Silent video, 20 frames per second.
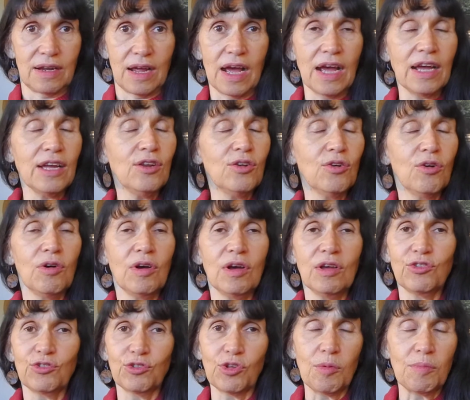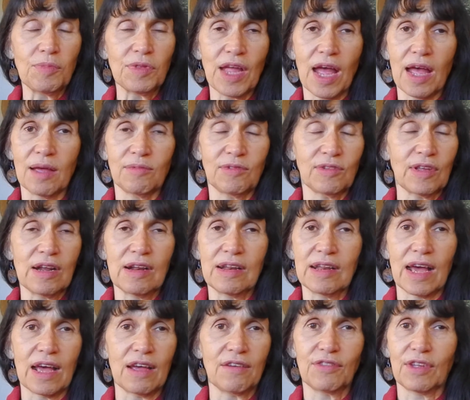I know sometimes in
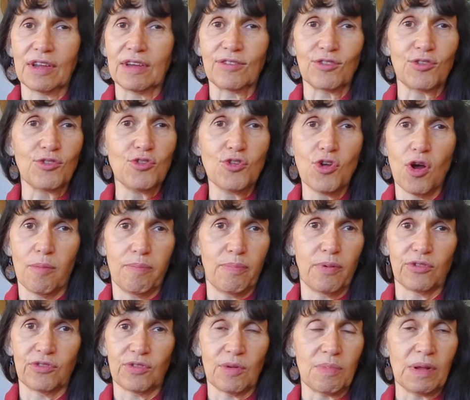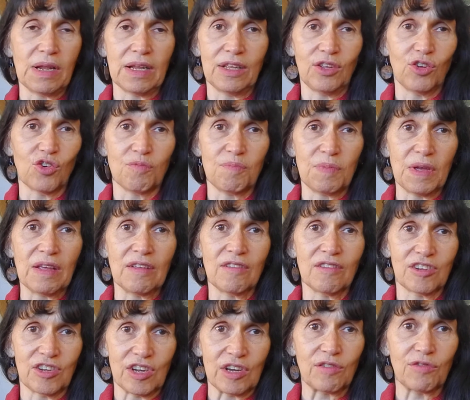life there is no possibility of being
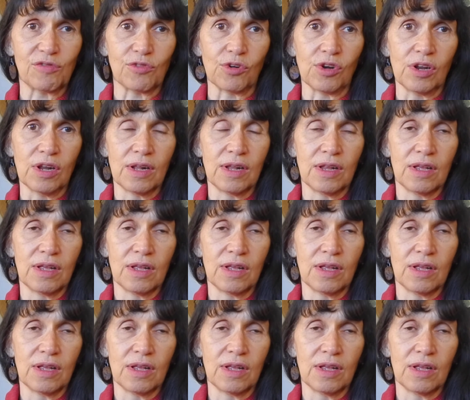cheerful.